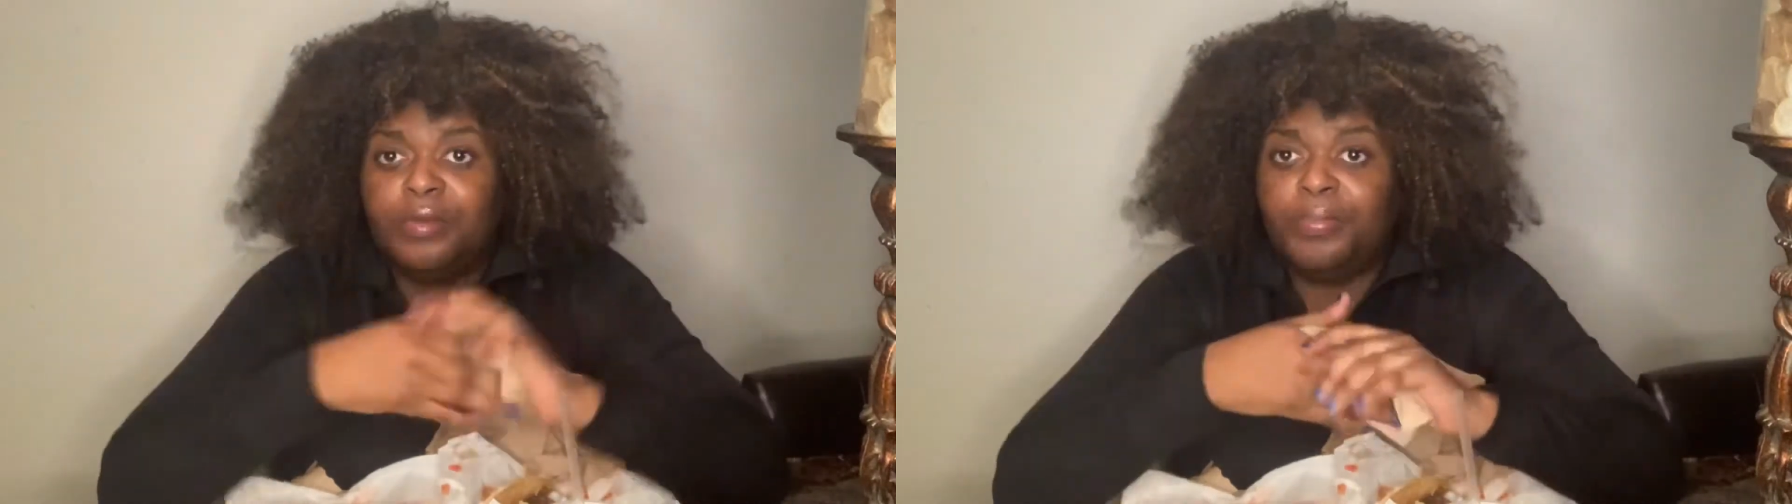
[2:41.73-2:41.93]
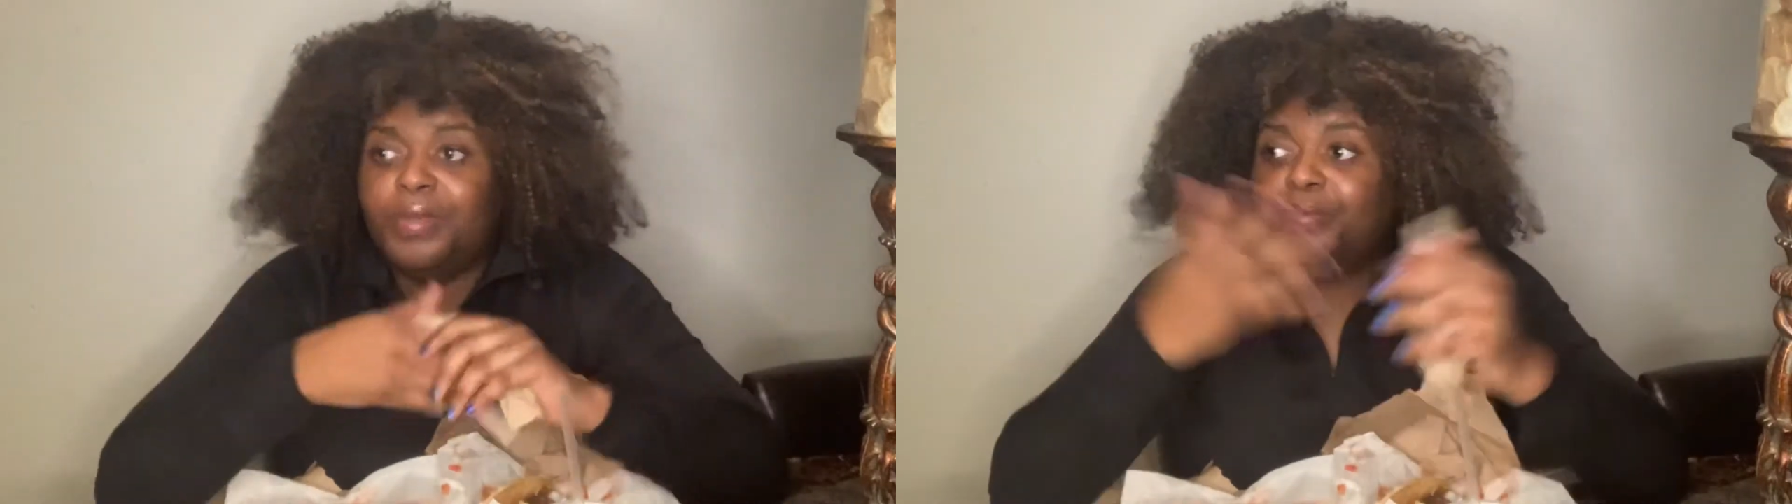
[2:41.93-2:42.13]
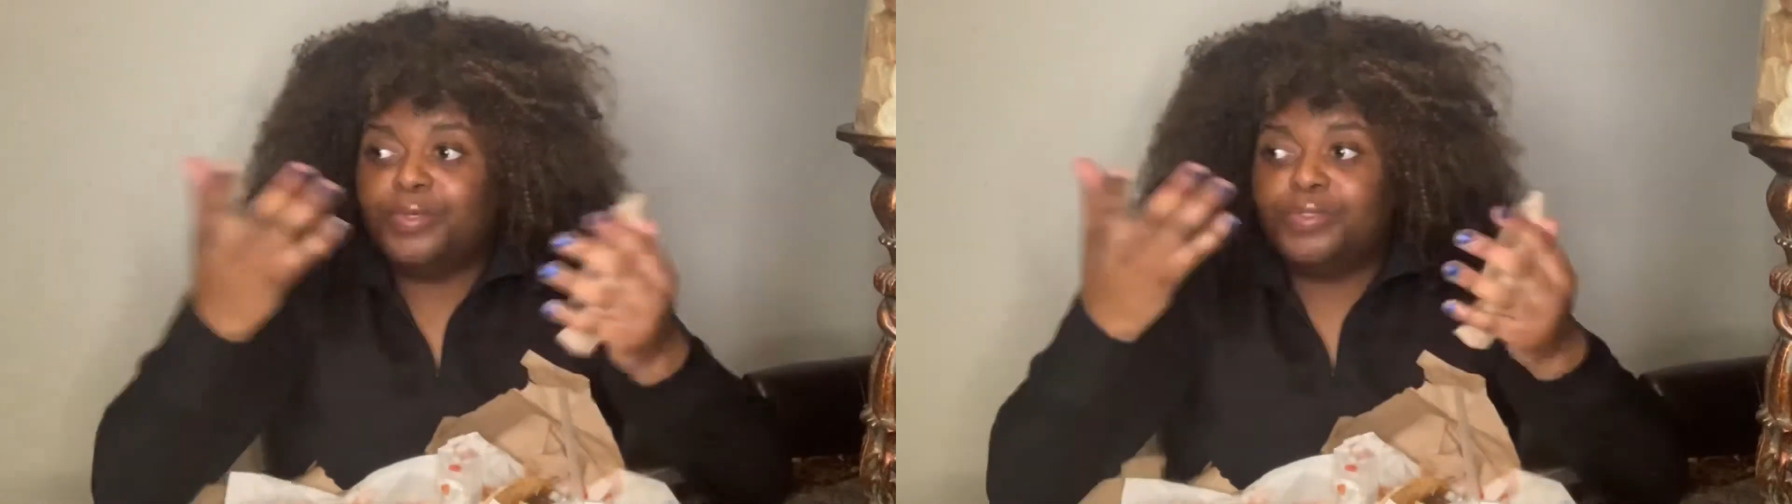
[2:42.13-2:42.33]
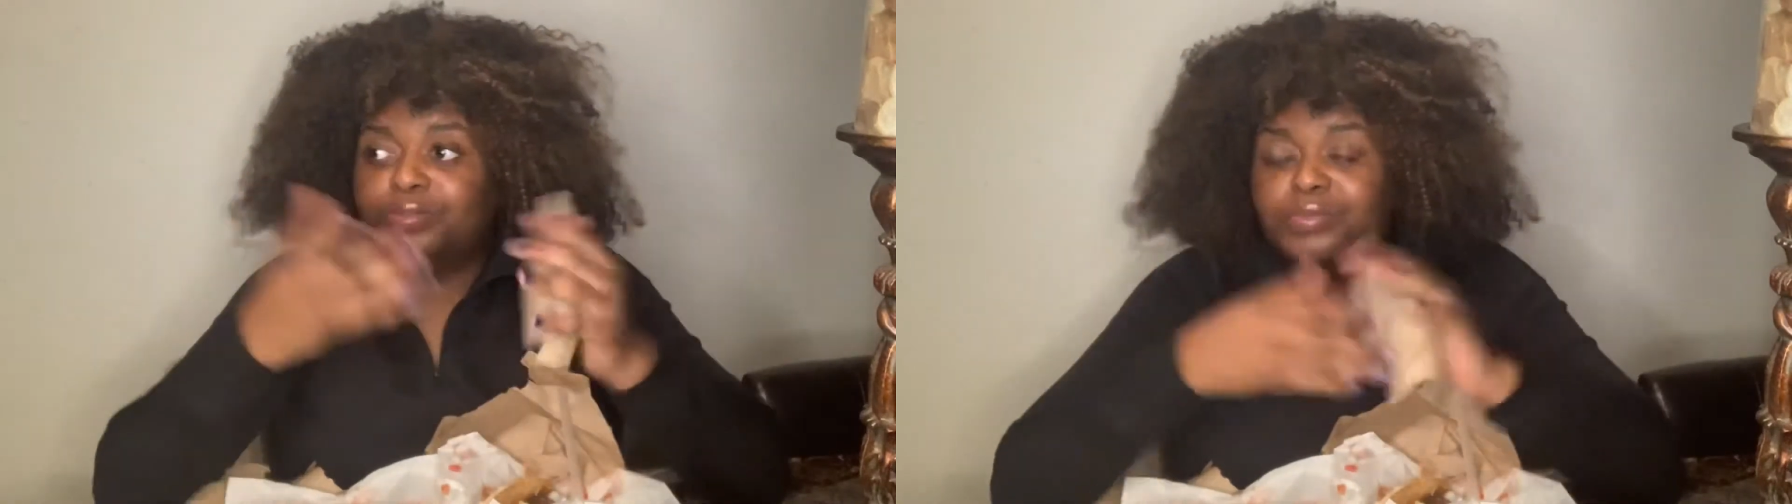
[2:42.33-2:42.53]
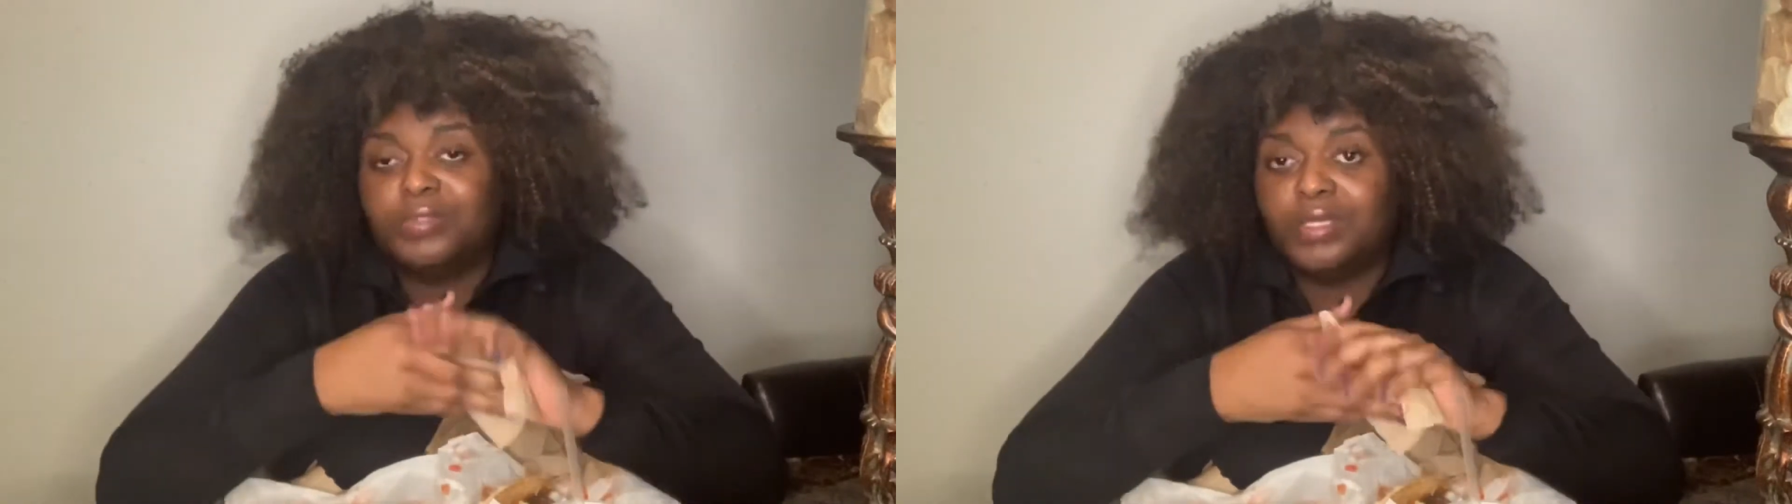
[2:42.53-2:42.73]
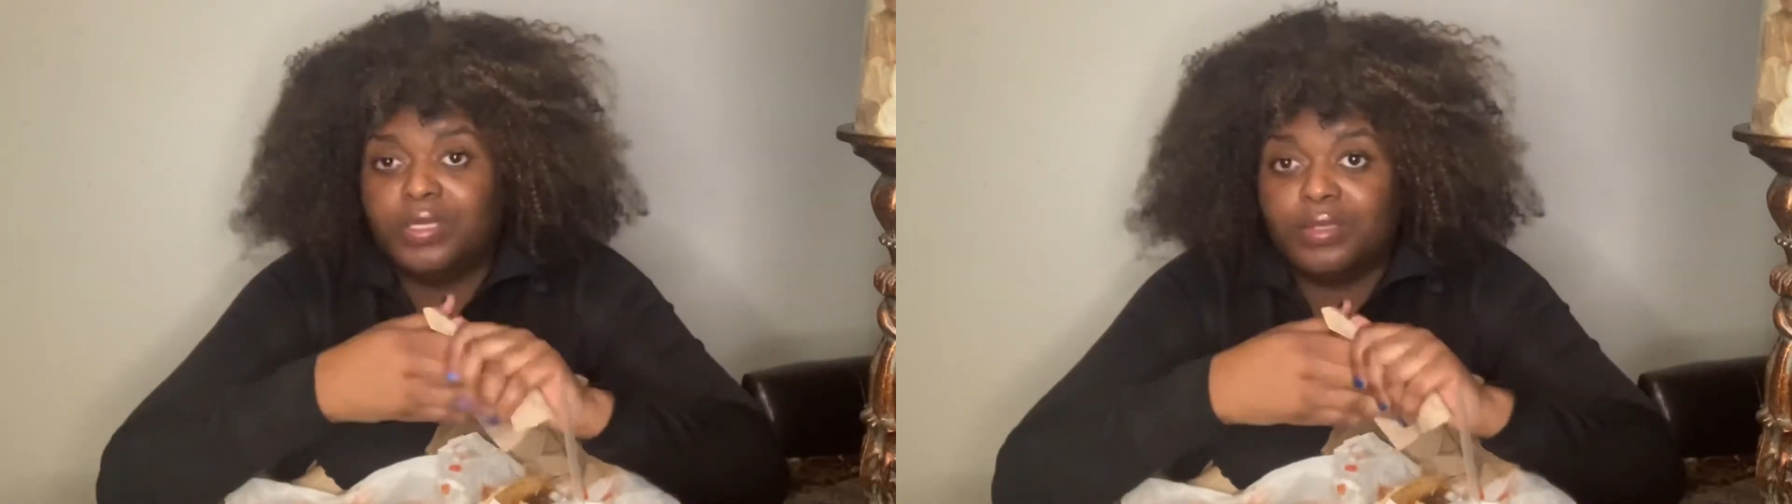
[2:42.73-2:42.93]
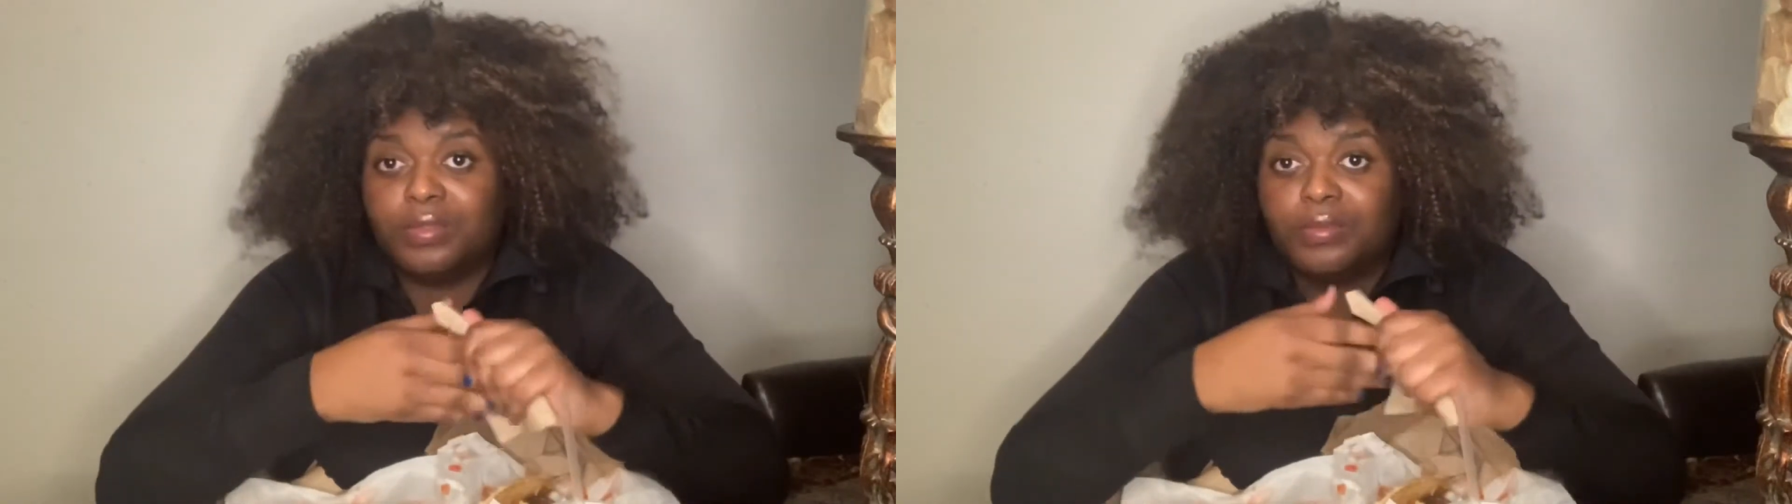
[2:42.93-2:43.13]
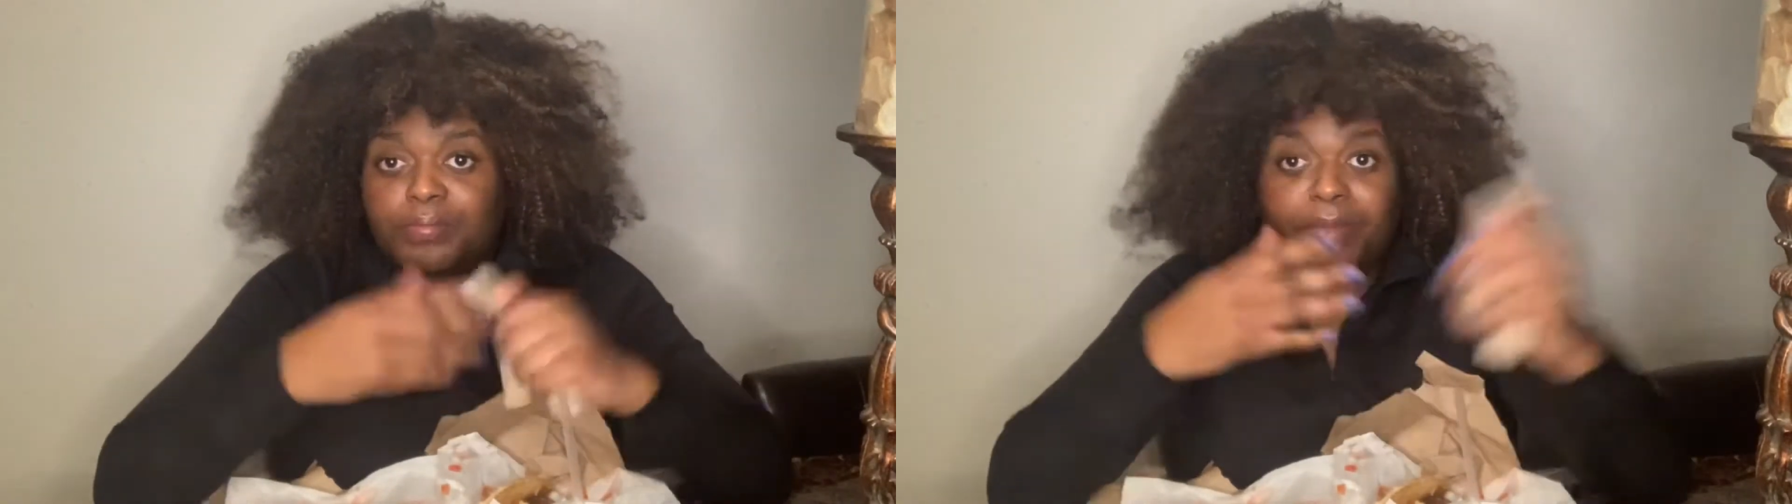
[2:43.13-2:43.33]
People,
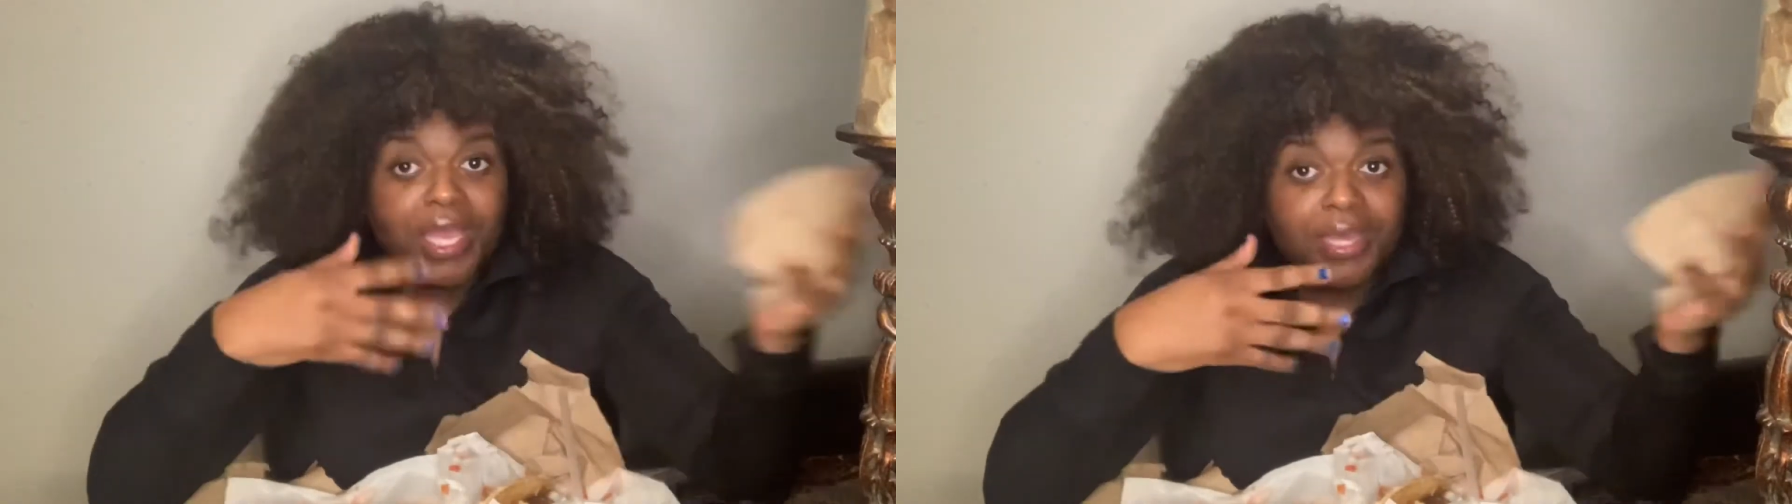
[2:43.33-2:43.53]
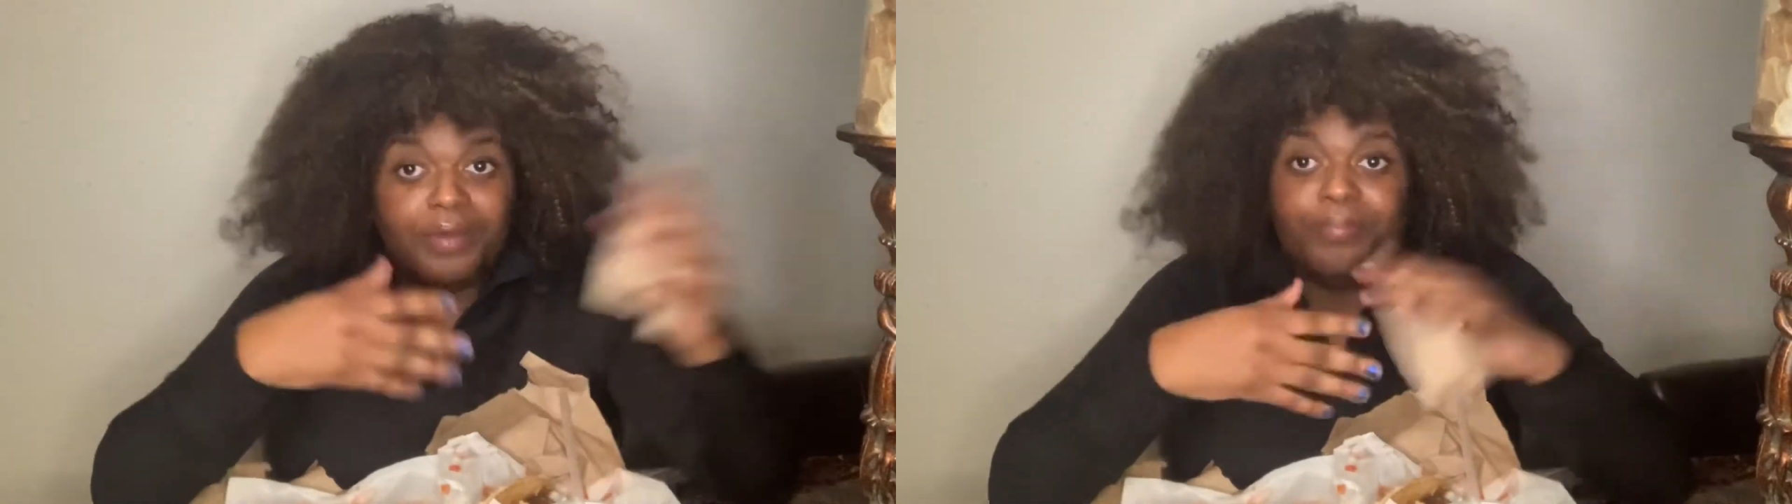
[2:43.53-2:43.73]
ma'am,